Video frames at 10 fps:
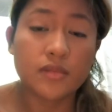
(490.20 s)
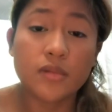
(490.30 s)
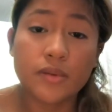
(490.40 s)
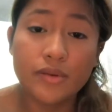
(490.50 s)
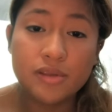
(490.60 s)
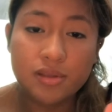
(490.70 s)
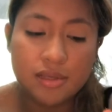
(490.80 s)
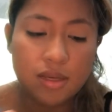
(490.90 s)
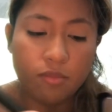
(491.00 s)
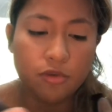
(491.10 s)
I'm using the
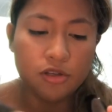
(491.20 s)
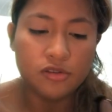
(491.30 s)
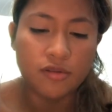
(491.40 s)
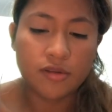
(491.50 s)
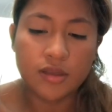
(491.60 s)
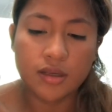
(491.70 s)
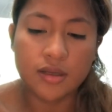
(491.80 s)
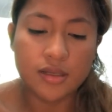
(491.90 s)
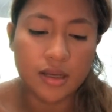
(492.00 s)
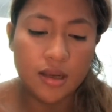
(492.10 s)
same brush for everything
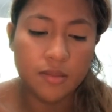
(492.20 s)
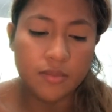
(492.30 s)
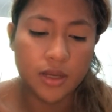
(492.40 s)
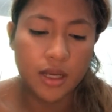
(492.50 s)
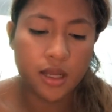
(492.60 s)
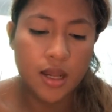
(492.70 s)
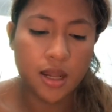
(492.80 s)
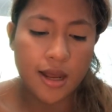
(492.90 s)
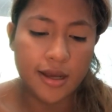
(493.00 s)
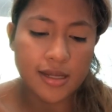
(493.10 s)
because I'm being
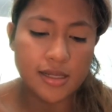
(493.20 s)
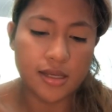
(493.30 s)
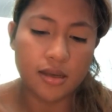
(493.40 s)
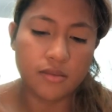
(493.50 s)
lazy.